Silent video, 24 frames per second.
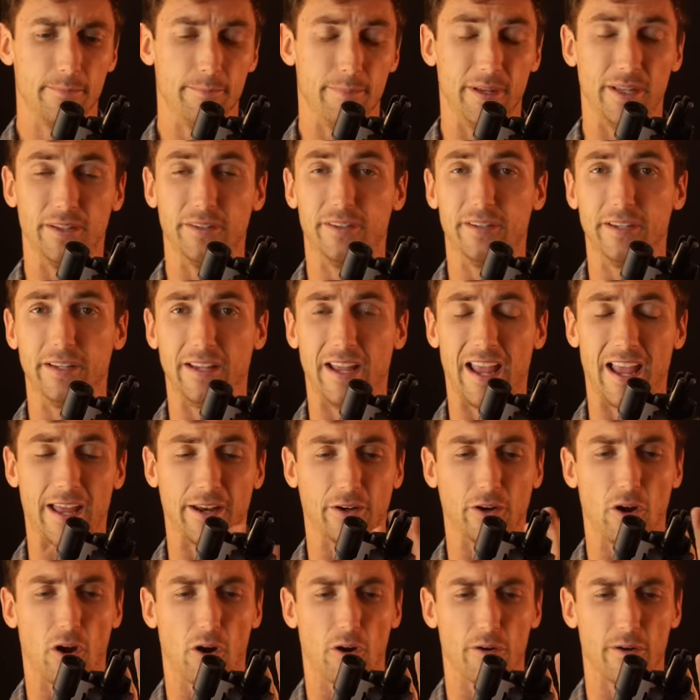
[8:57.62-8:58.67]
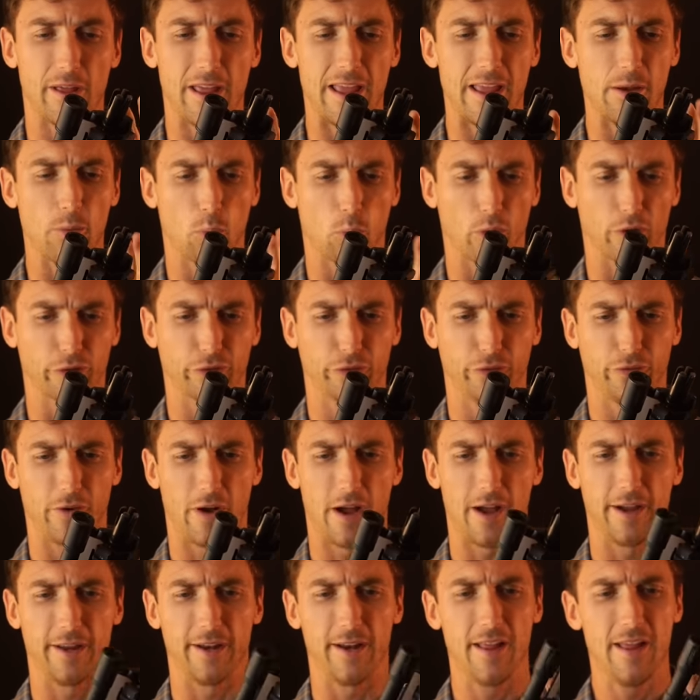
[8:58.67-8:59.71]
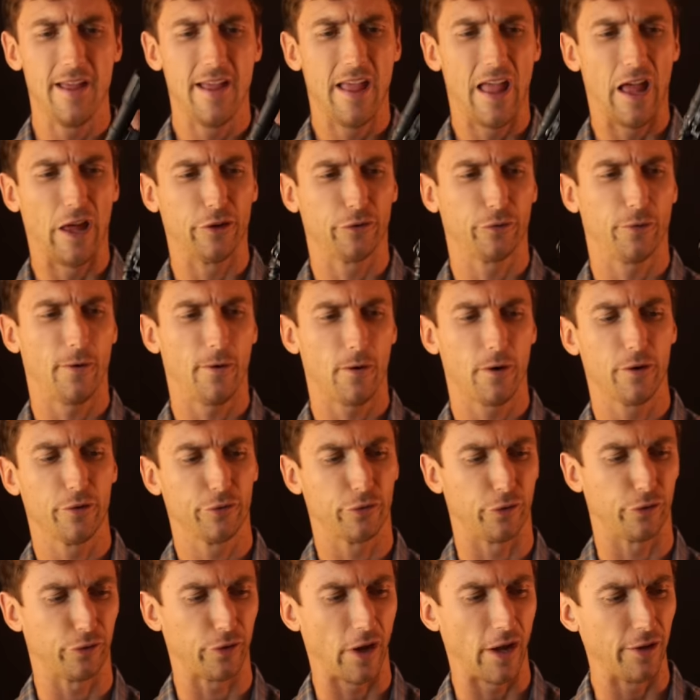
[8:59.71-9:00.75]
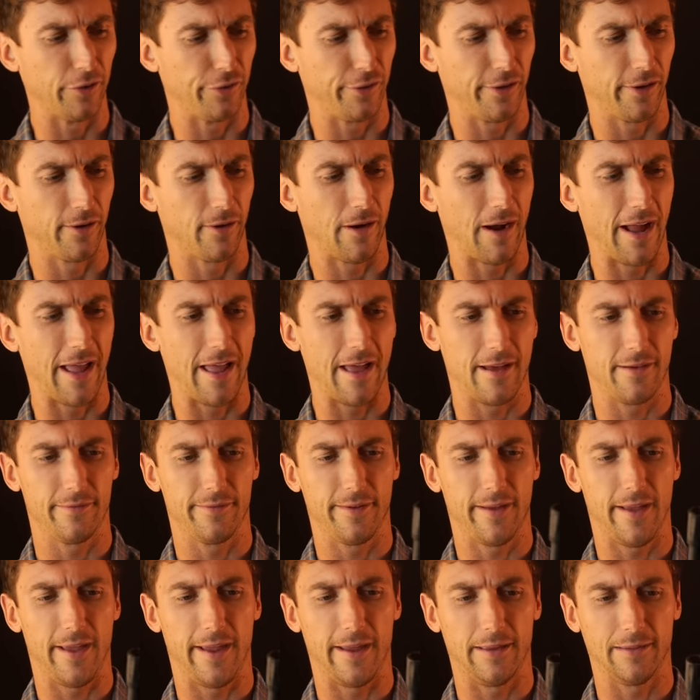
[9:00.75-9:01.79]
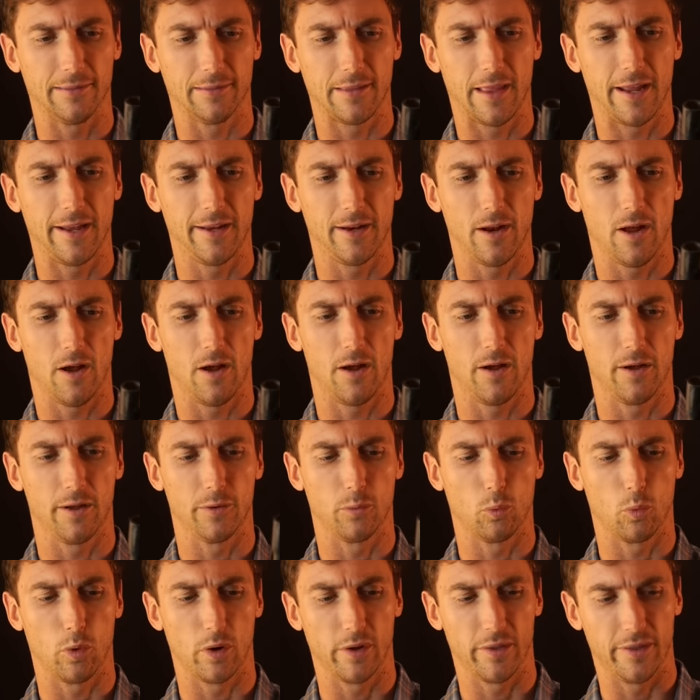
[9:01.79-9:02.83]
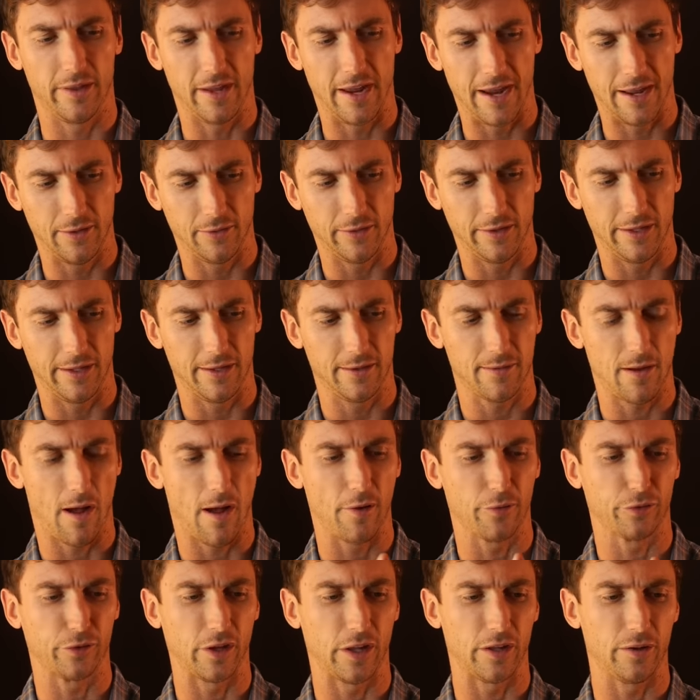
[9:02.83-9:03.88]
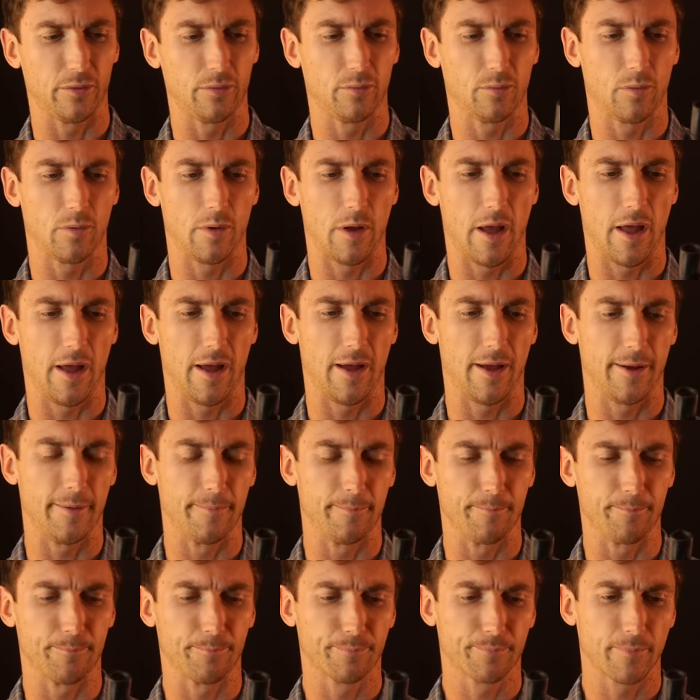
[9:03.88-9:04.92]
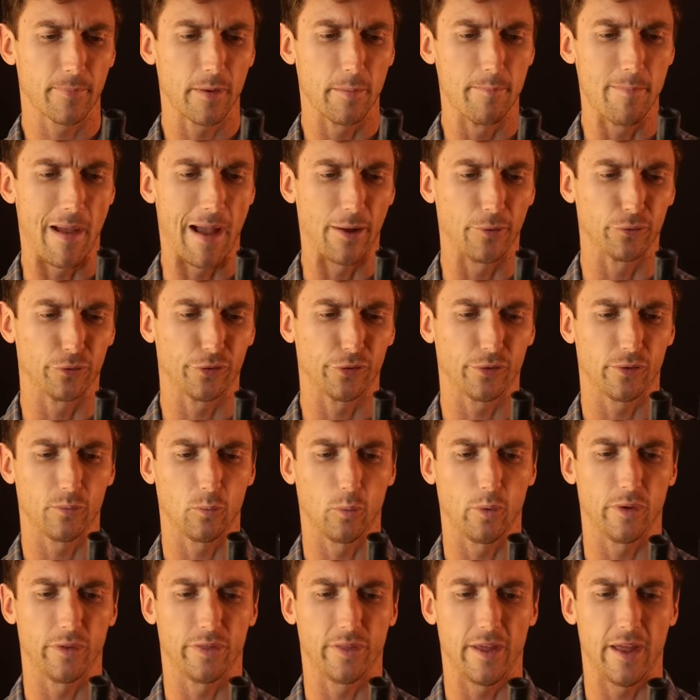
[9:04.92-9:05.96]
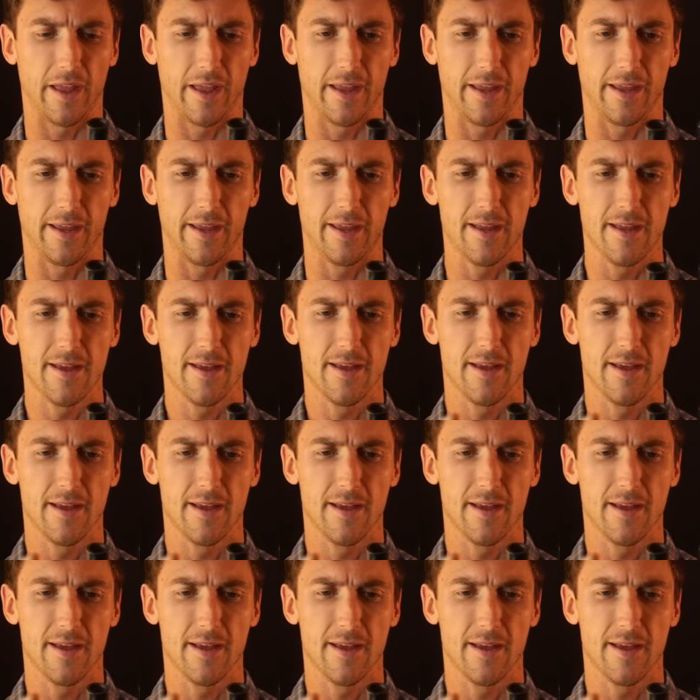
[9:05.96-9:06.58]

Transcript: B&T handguard. It works fine. As far as the sides here, I have a light on one of the Haley offset um, mounts with a